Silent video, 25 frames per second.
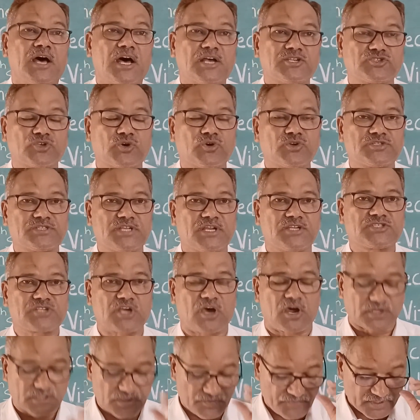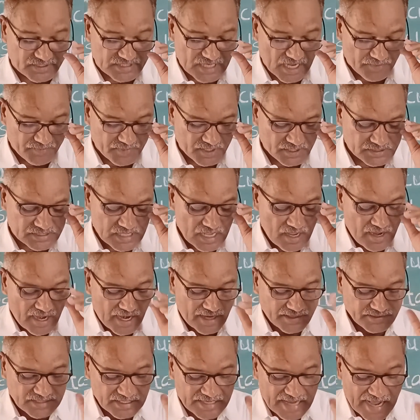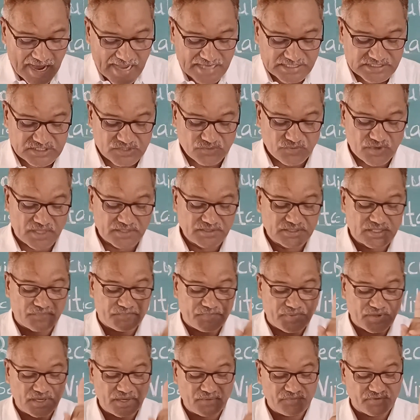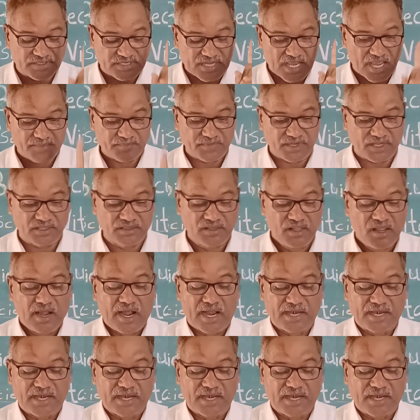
sources or the vitamins. And the last one, the P vitamin,